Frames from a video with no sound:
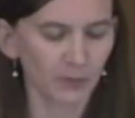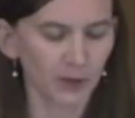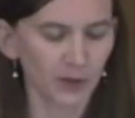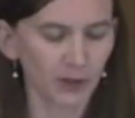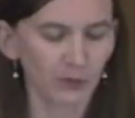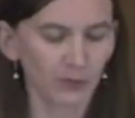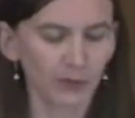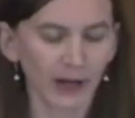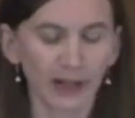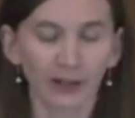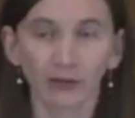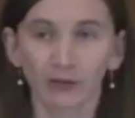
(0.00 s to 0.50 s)
meet
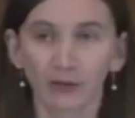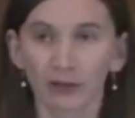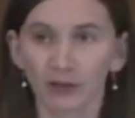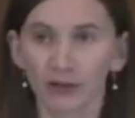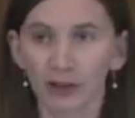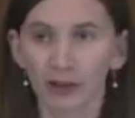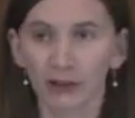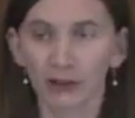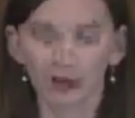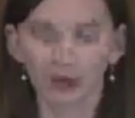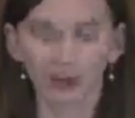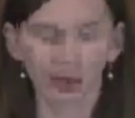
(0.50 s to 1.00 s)

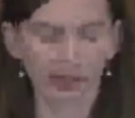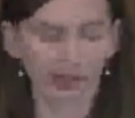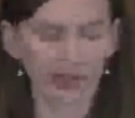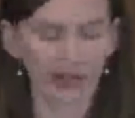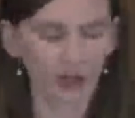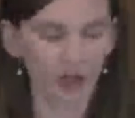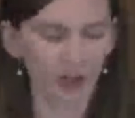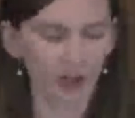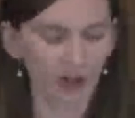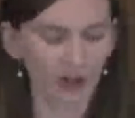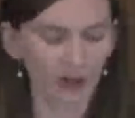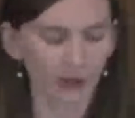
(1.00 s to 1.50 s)
regularly for a
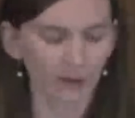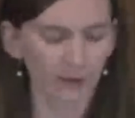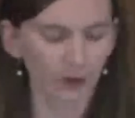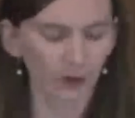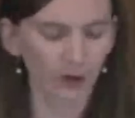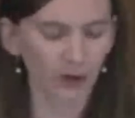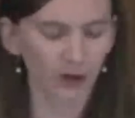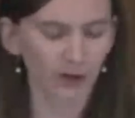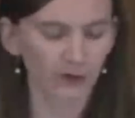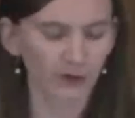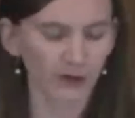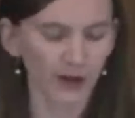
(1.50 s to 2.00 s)
session of
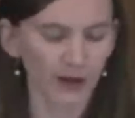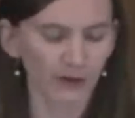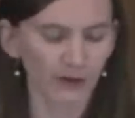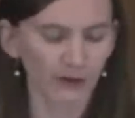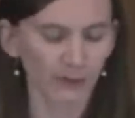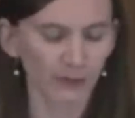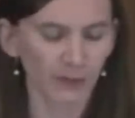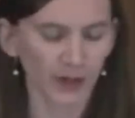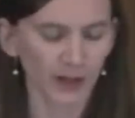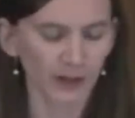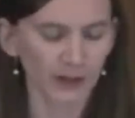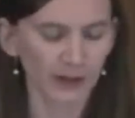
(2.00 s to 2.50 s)
4 or
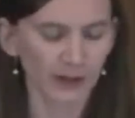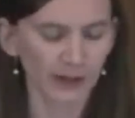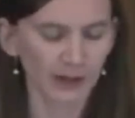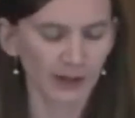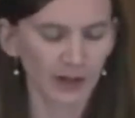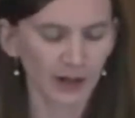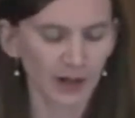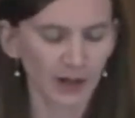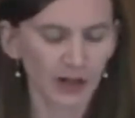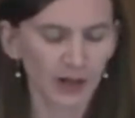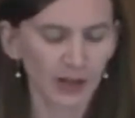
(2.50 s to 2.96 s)
5 months